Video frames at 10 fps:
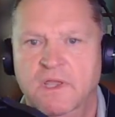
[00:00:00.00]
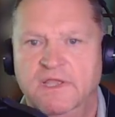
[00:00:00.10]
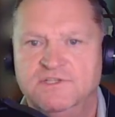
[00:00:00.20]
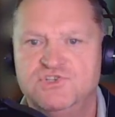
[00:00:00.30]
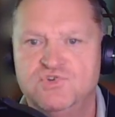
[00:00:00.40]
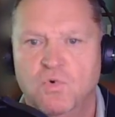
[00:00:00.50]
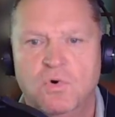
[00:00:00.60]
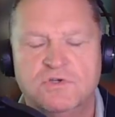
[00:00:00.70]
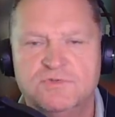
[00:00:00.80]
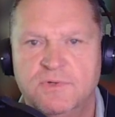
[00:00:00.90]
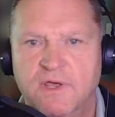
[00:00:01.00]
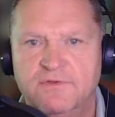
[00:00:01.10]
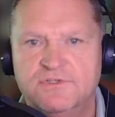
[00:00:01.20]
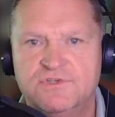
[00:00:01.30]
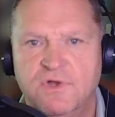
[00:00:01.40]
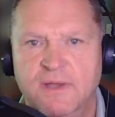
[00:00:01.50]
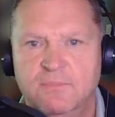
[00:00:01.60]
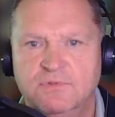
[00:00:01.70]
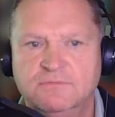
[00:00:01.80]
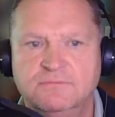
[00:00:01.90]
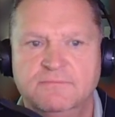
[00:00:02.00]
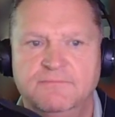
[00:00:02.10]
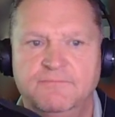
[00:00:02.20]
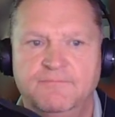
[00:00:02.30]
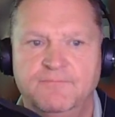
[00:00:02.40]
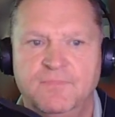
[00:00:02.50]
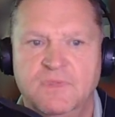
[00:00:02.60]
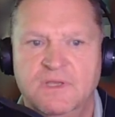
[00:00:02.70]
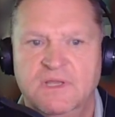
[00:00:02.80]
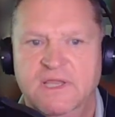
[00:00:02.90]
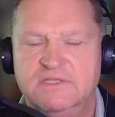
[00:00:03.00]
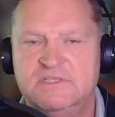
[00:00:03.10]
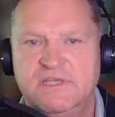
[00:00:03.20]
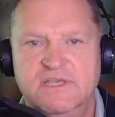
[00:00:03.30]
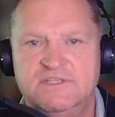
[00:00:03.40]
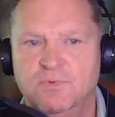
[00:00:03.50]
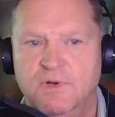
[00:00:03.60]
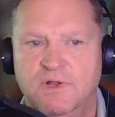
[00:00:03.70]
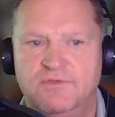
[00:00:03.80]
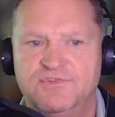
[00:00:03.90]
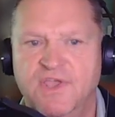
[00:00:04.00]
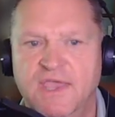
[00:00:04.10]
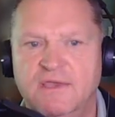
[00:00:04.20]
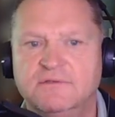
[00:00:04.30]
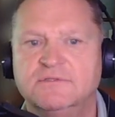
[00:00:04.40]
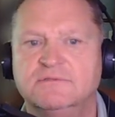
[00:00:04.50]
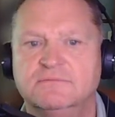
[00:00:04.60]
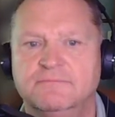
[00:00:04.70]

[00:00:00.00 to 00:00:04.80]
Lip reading: It soars when others scramble. It sees what others can't.